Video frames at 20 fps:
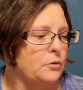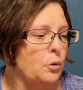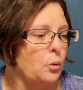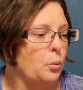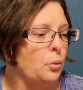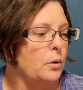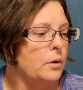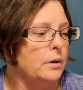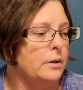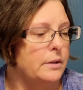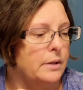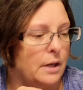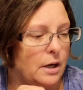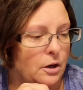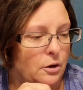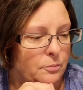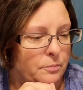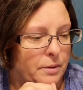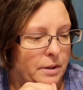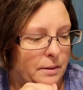willing to
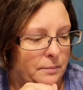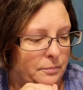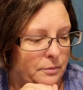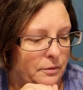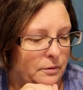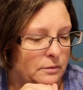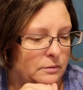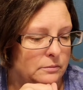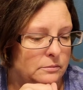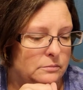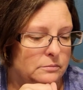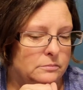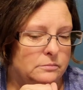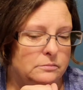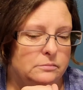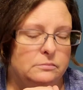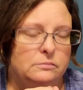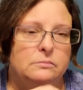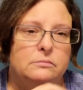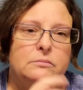help people
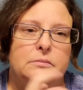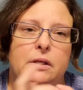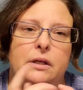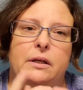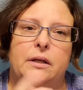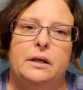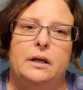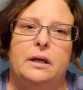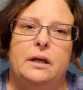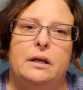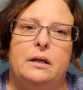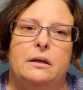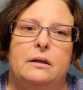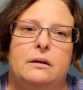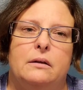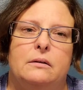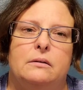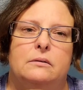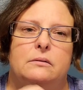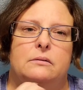in
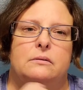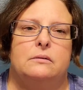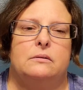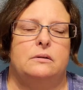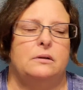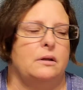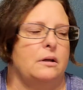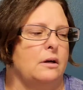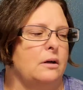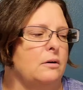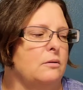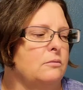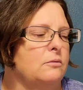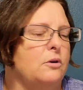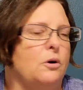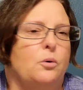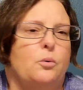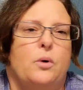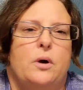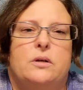need,
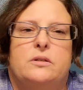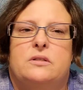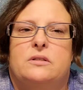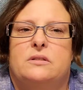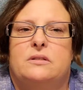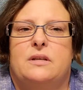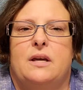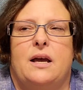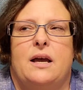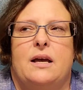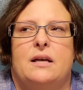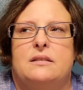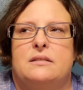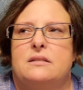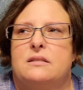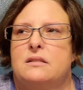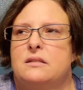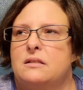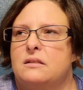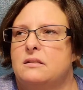no questions
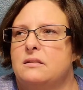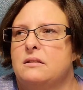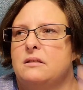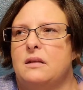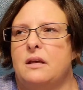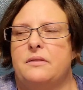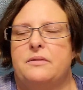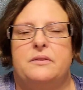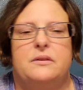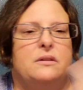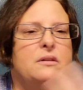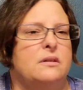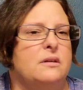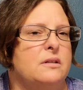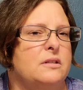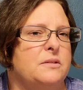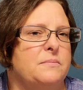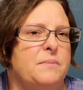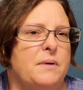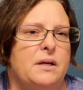asked, nothing
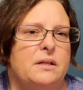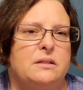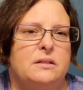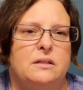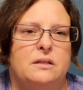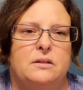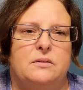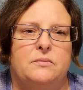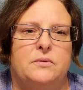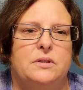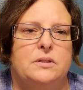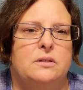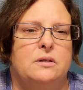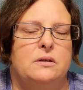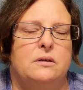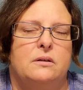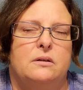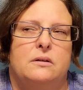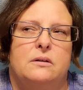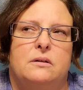expected in
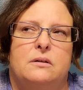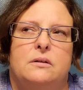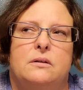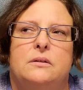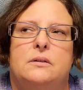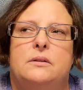return.